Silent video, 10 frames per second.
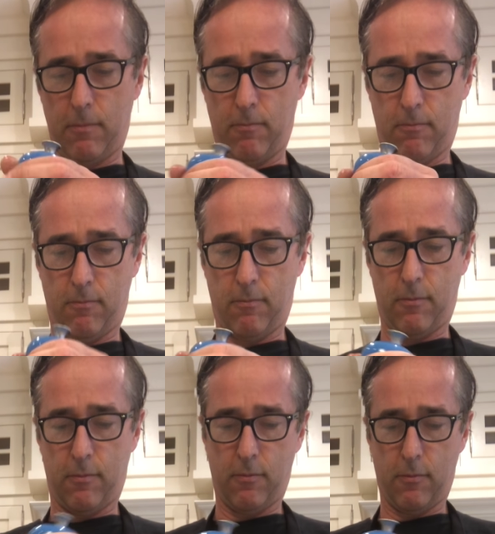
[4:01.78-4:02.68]

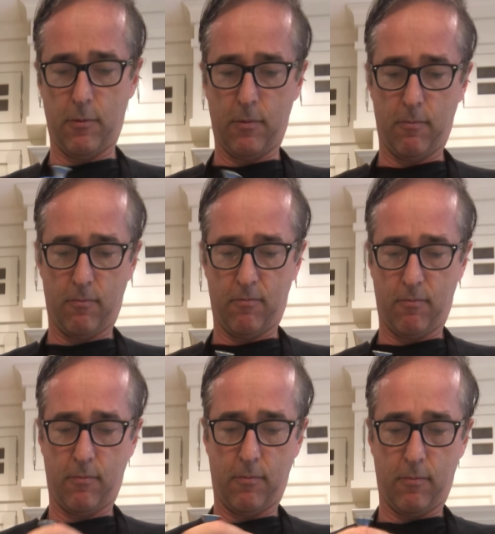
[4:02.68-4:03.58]
No one is speaking in this clip.